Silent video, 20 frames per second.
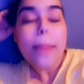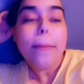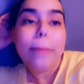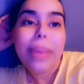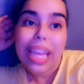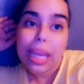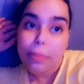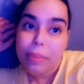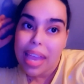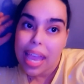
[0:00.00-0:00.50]

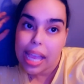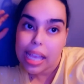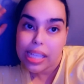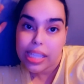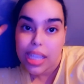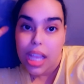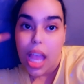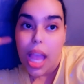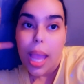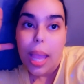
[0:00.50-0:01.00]
Bang
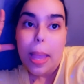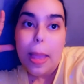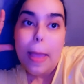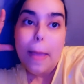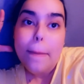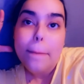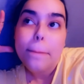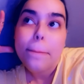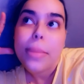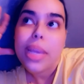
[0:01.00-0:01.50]
Bang's
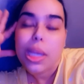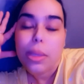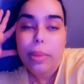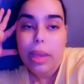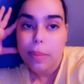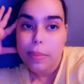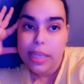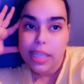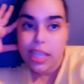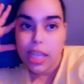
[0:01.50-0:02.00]
Meat
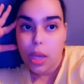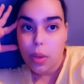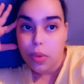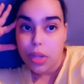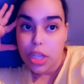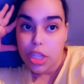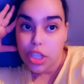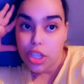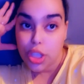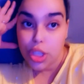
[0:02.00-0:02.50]
Baby
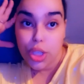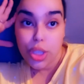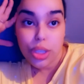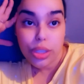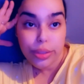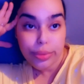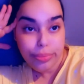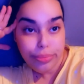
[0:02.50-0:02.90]
Sandwich,